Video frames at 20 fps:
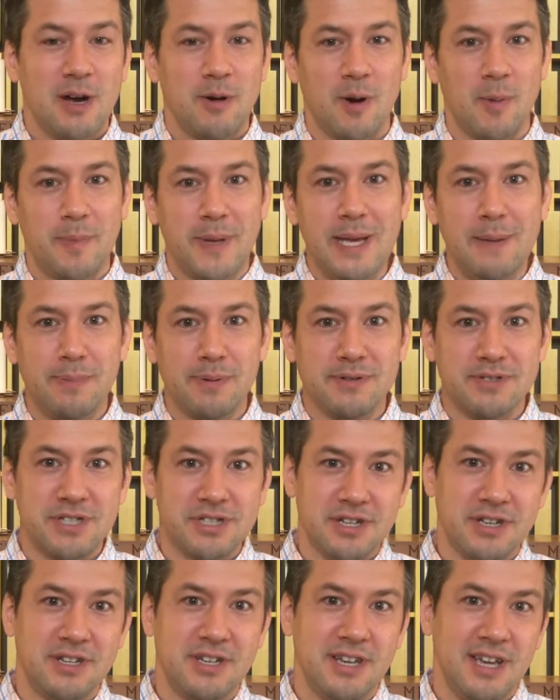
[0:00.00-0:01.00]
or people
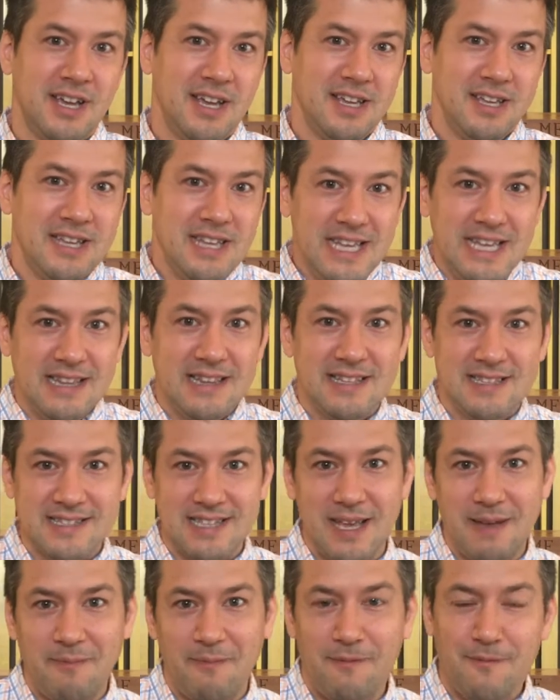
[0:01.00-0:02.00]
should eat the
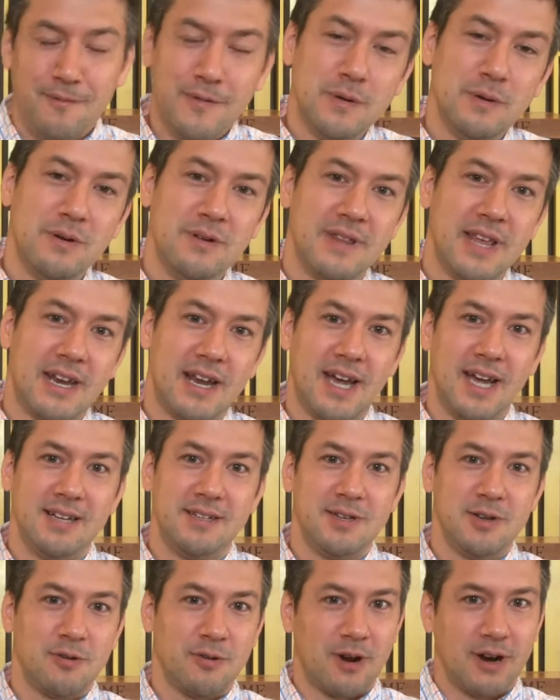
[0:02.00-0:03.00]
same food that I
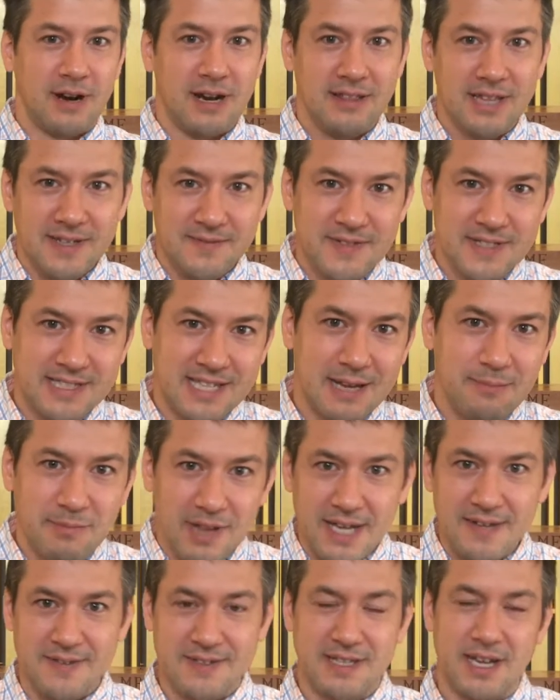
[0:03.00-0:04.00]
do or live the same
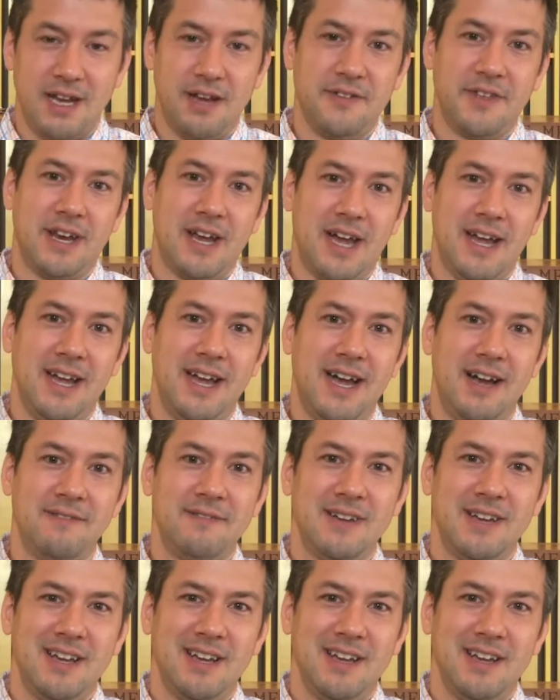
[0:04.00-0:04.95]
lifestyle that I have.